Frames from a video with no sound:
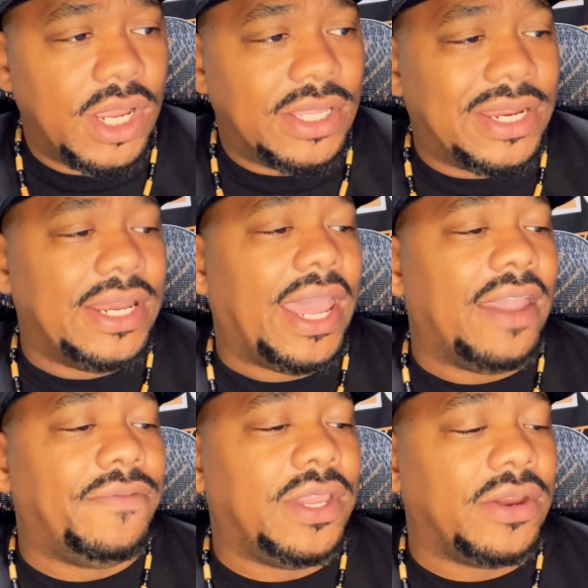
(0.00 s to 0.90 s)
They didn't
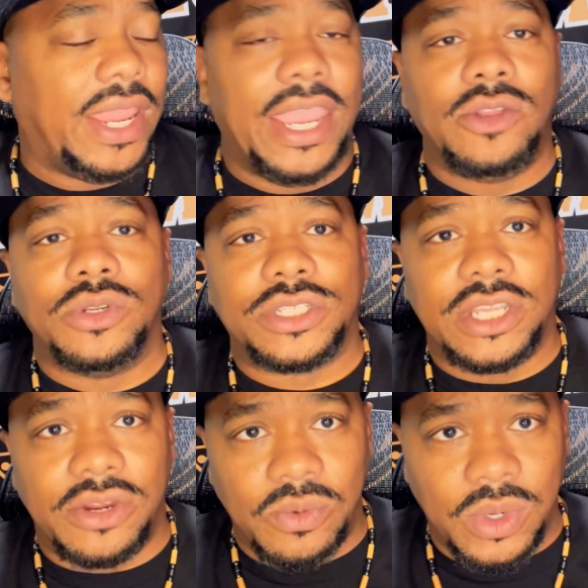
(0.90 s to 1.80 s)
have their hand on the
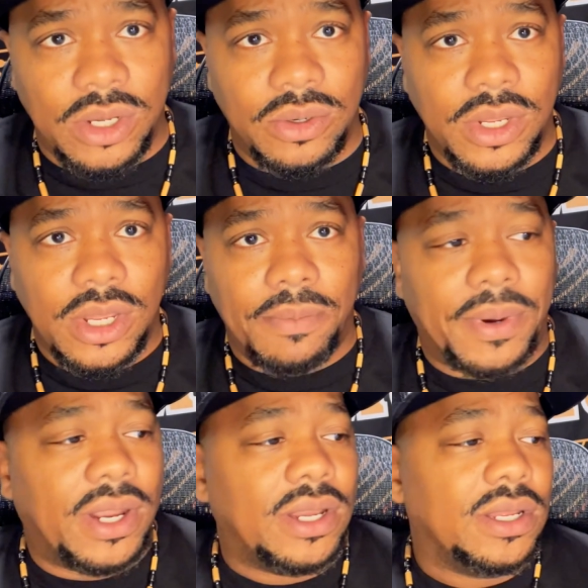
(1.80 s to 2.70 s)
steering wheel,
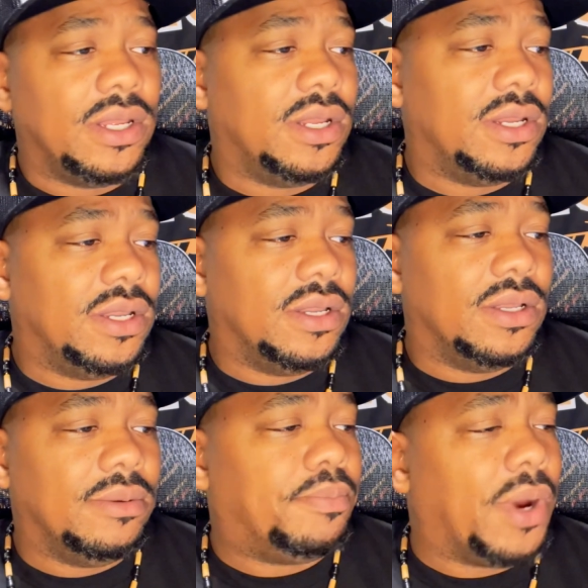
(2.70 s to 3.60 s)
but
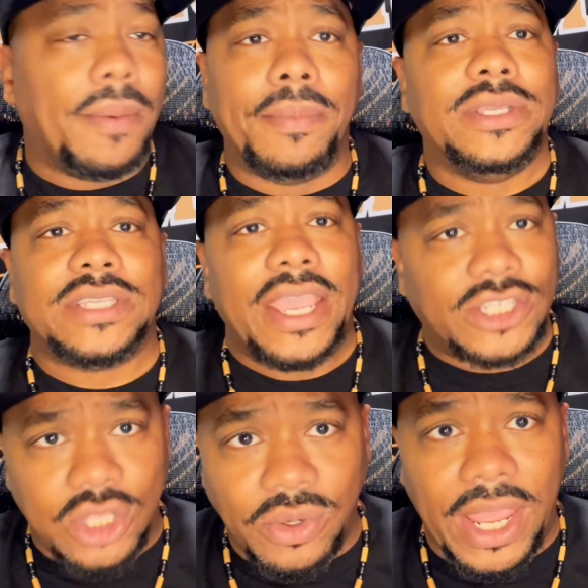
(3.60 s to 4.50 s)
probably saying
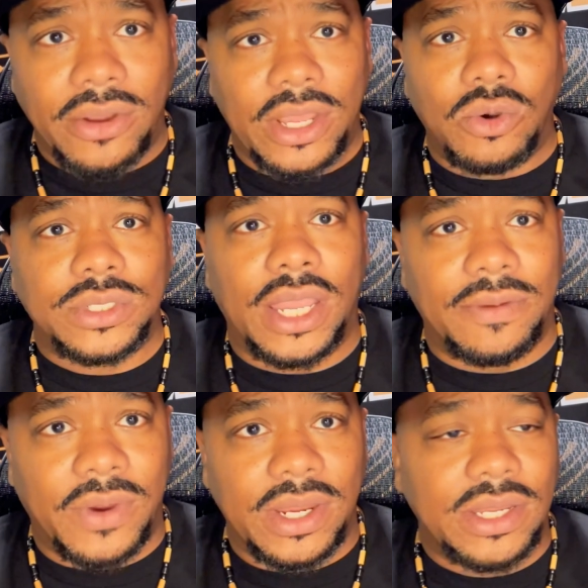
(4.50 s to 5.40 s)
slow down the whole
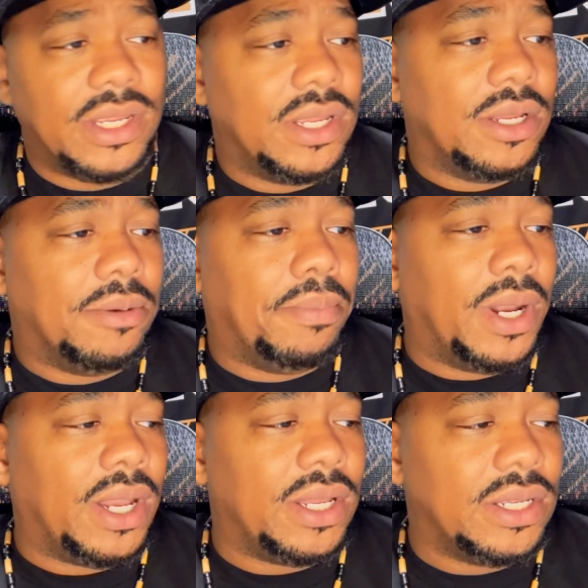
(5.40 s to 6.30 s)
time, right?
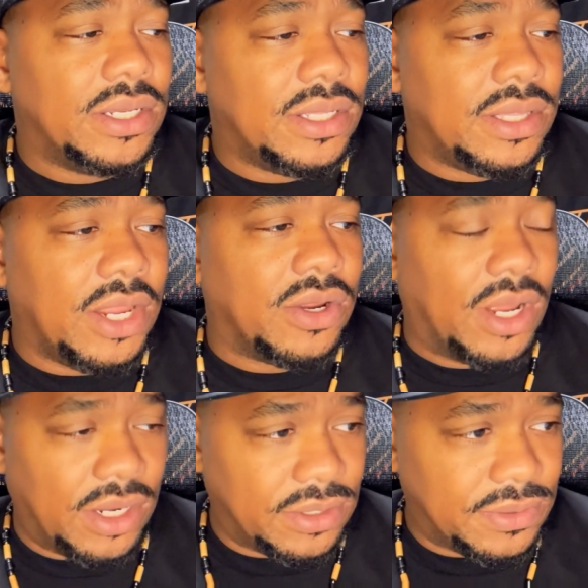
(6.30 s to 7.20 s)
But they're gone.